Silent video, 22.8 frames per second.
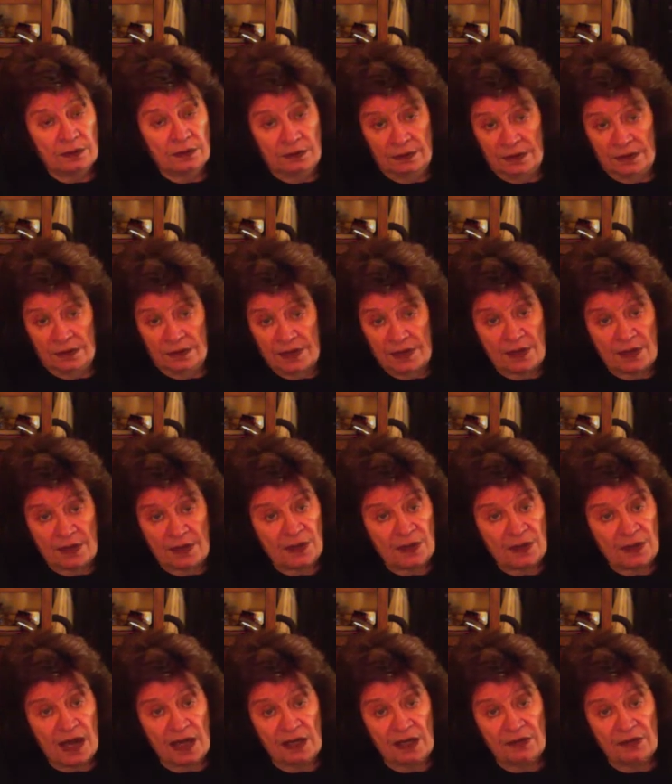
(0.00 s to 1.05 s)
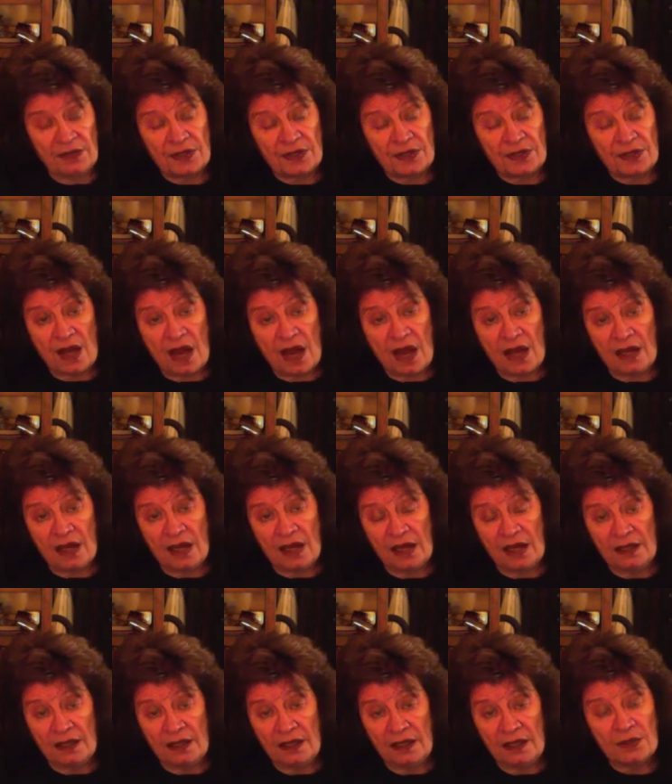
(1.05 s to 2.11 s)
some kind of a stock
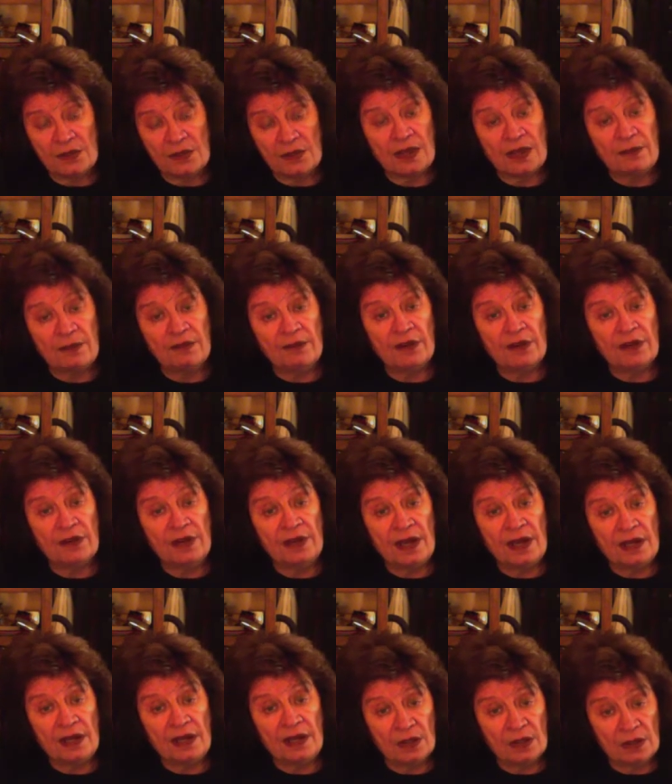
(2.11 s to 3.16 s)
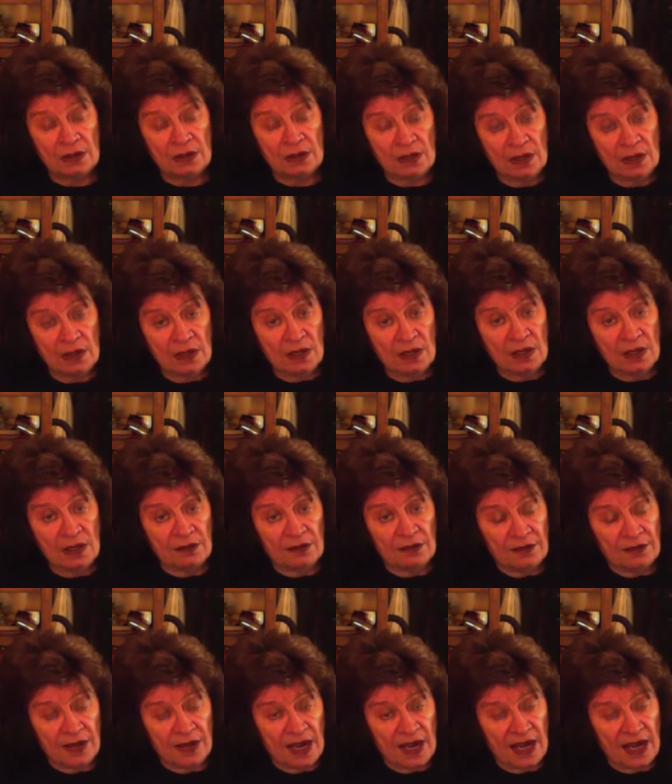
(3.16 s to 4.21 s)
ending or some variation of
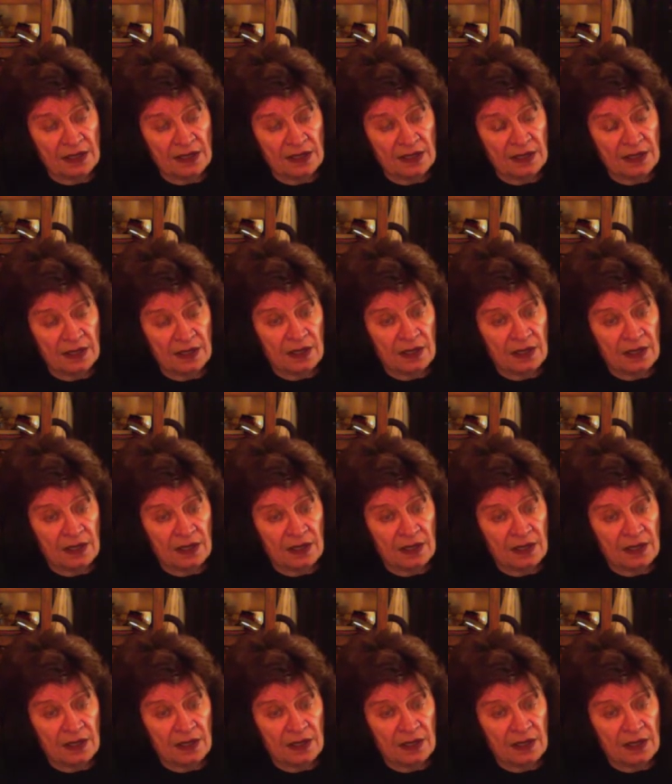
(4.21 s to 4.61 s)
that.